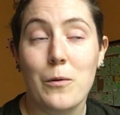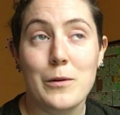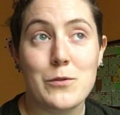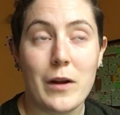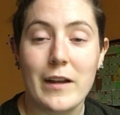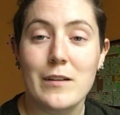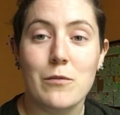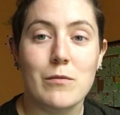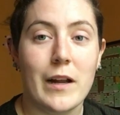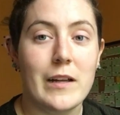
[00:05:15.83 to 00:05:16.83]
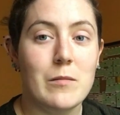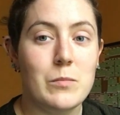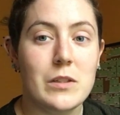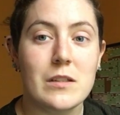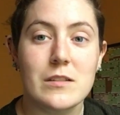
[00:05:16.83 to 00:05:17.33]
try to write
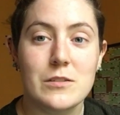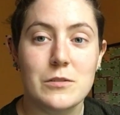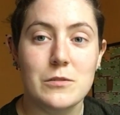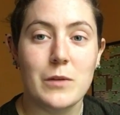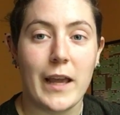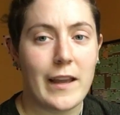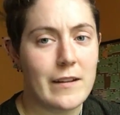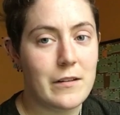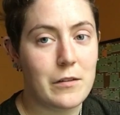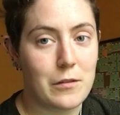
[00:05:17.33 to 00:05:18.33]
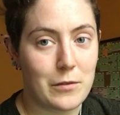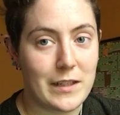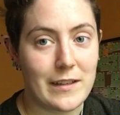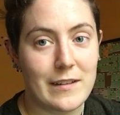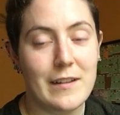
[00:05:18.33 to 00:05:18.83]
book 2 and
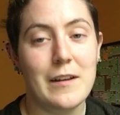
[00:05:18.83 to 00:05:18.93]
3